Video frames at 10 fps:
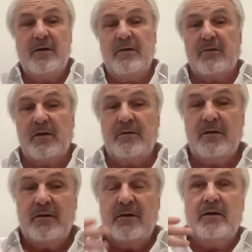right?
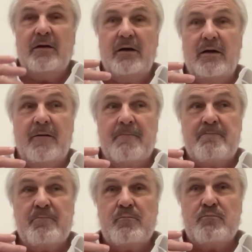
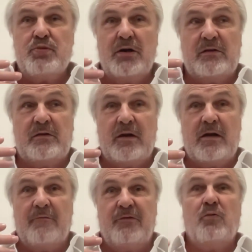But
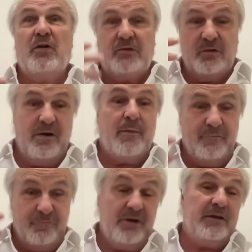if you want to remain
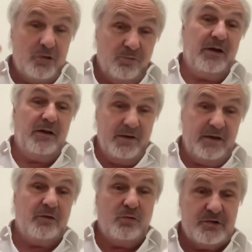free, you really
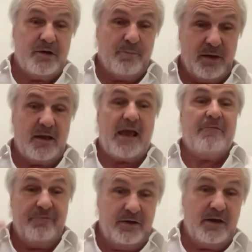need to do something
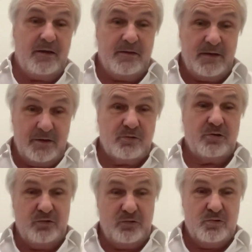every day in
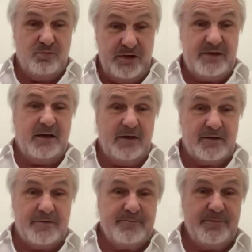order to retain
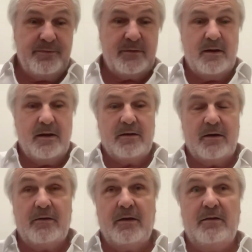it. And
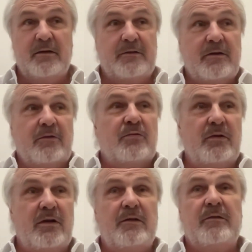I think this
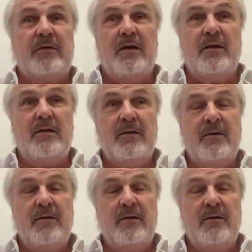country is a